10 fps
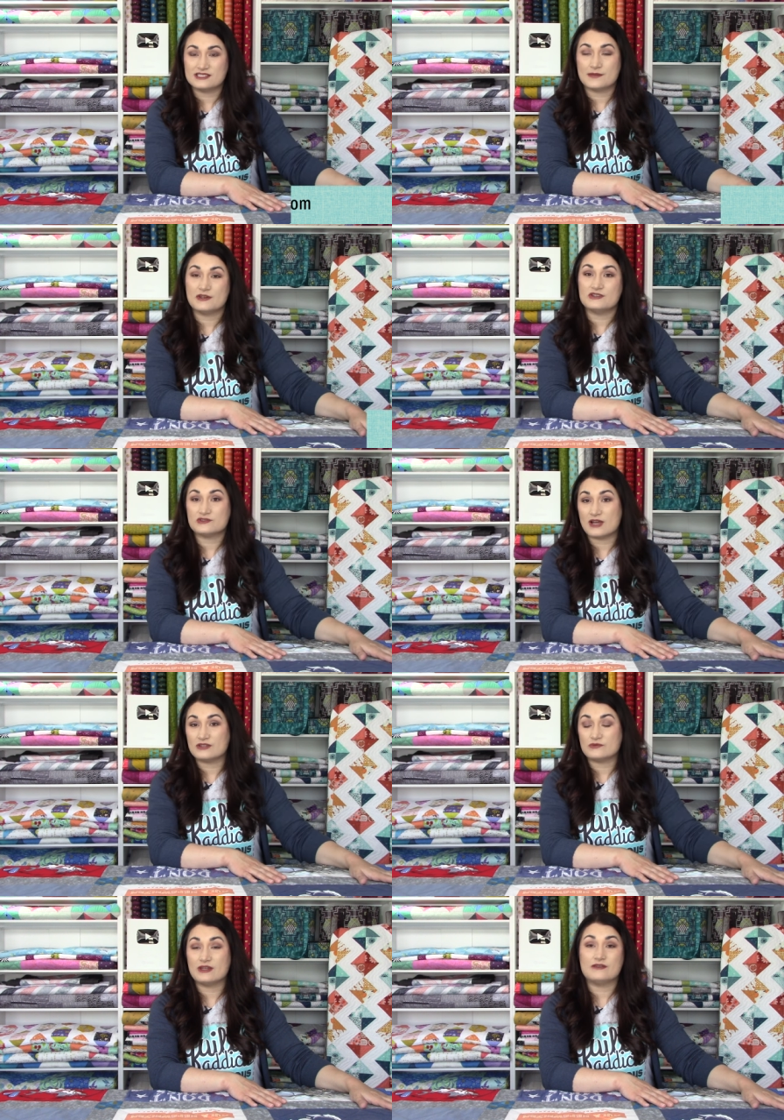someone who's
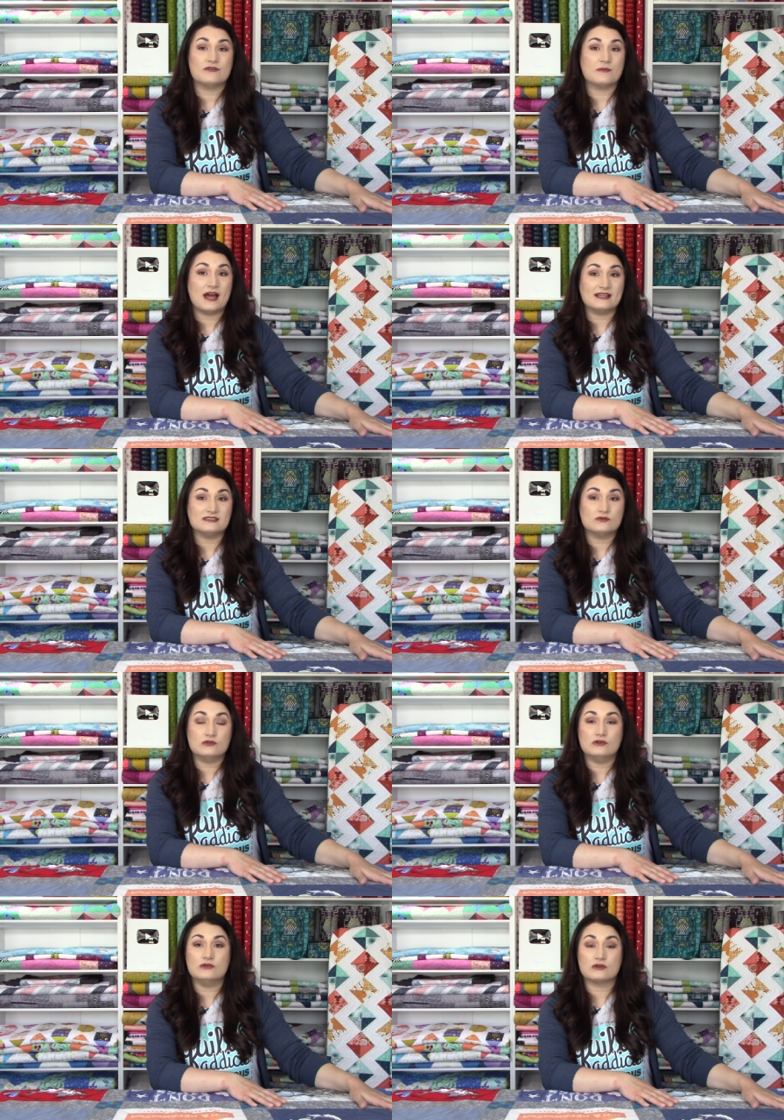graduating from high
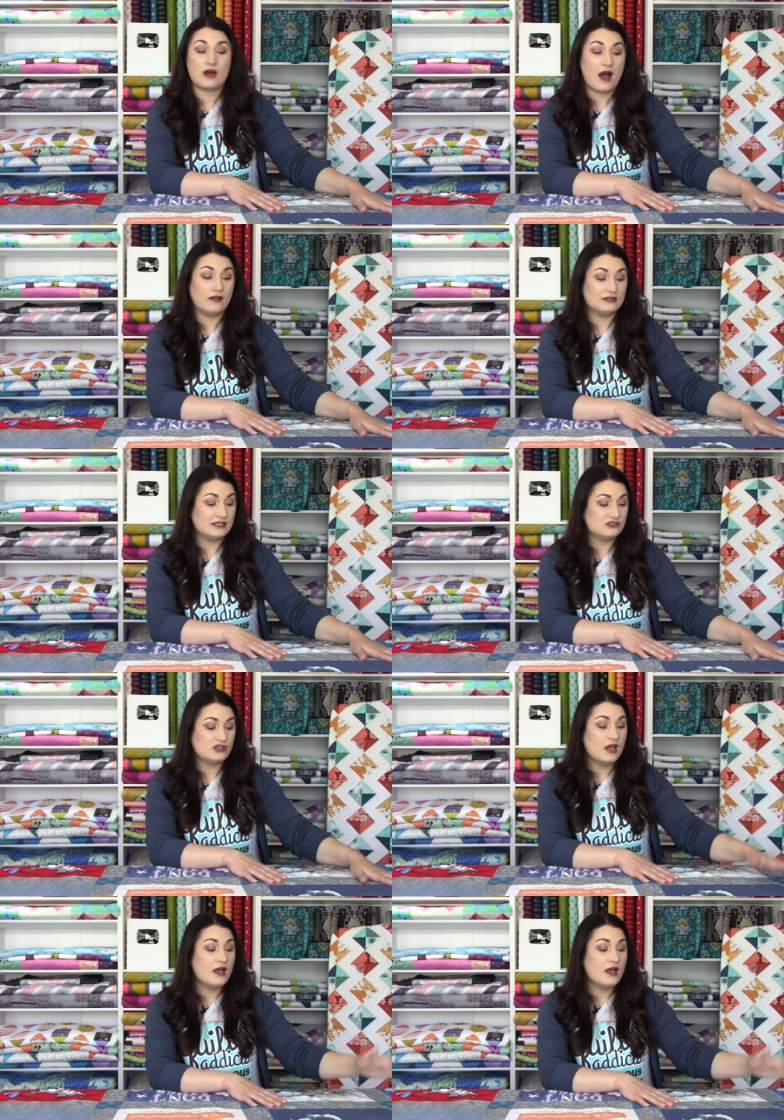school or college,